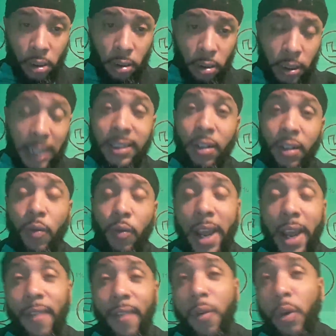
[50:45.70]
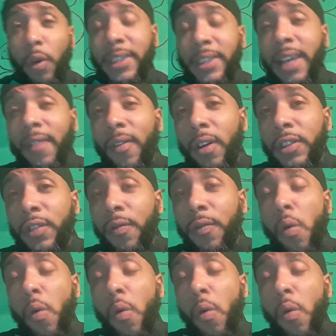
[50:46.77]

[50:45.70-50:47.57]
That's Quran 14 verse